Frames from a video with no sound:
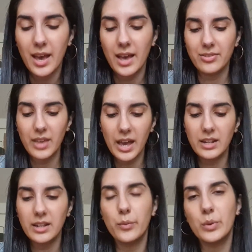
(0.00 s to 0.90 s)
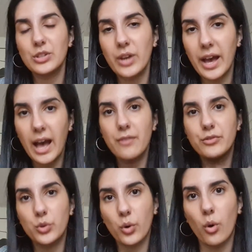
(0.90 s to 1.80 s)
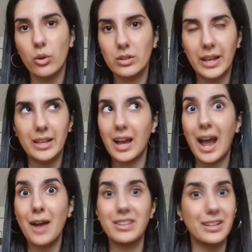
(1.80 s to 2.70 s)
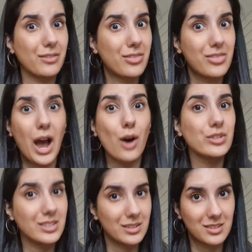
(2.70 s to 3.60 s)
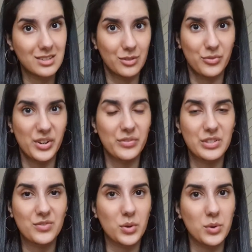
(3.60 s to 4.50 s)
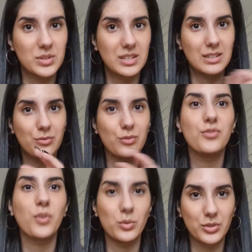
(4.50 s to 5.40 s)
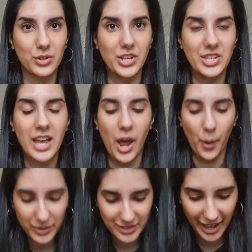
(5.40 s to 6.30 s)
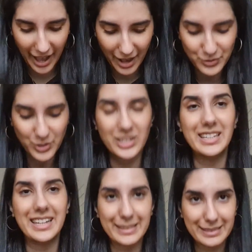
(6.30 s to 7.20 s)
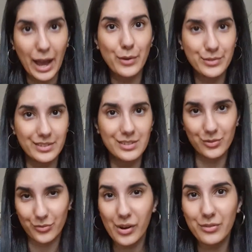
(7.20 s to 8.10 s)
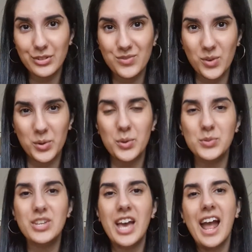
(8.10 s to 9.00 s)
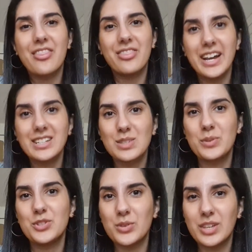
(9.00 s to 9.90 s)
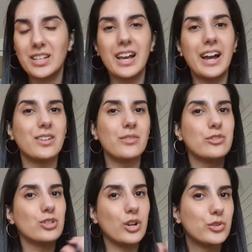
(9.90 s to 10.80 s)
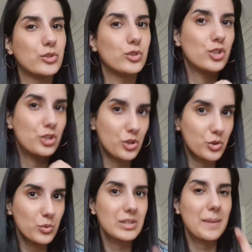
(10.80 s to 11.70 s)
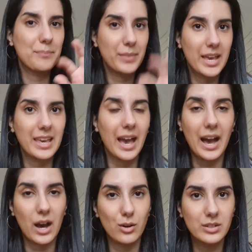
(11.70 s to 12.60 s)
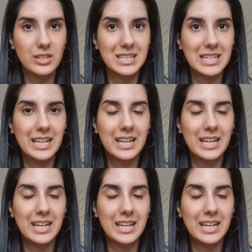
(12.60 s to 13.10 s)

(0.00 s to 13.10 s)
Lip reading: And then when you have your whole, like, I have like thousands of reference photos in different folders. When you have your like thousands of reference photos, that's when you can kind of start to choose and pick out